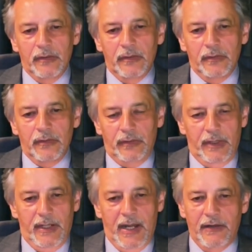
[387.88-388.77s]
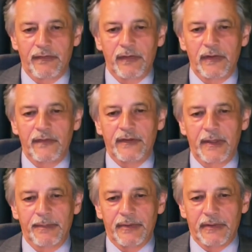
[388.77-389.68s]
So there are a handful of
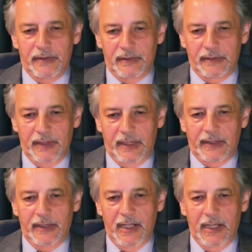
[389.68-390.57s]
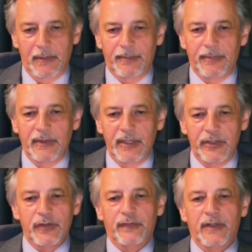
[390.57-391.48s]
tips that can help
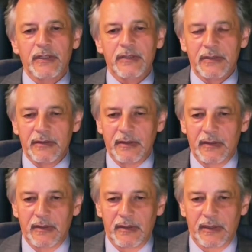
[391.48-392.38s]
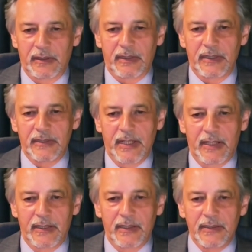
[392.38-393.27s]
each of us in these
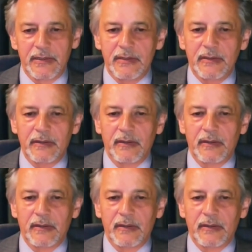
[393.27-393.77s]
areas.